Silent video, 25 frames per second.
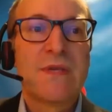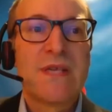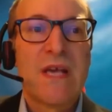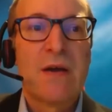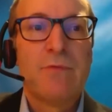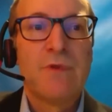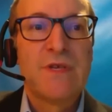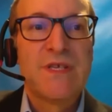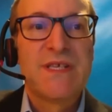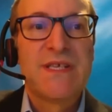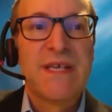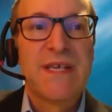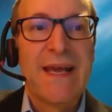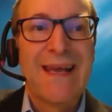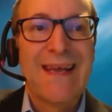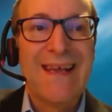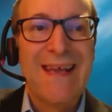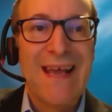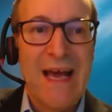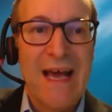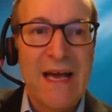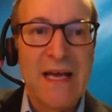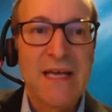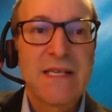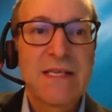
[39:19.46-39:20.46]
would say
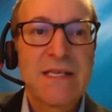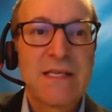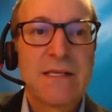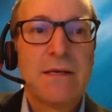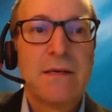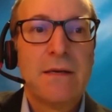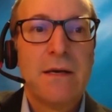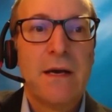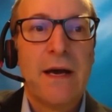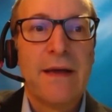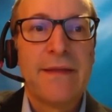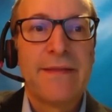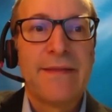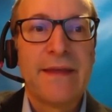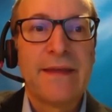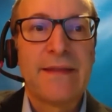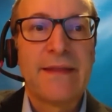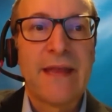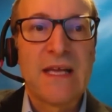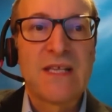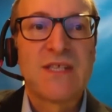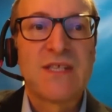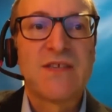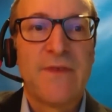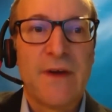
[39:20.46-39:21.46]
yes. I think
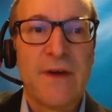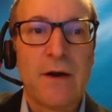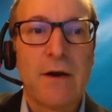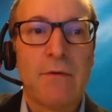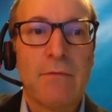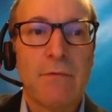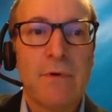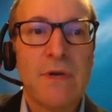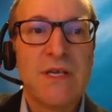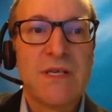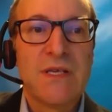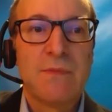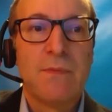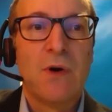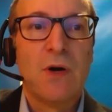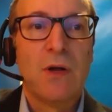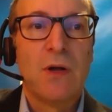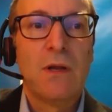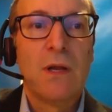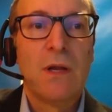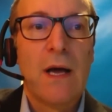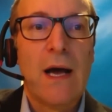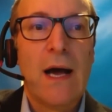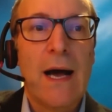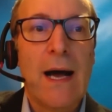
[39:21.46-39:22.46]
that's very
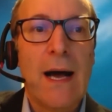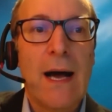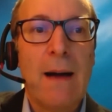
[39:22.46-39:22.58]
reasonable.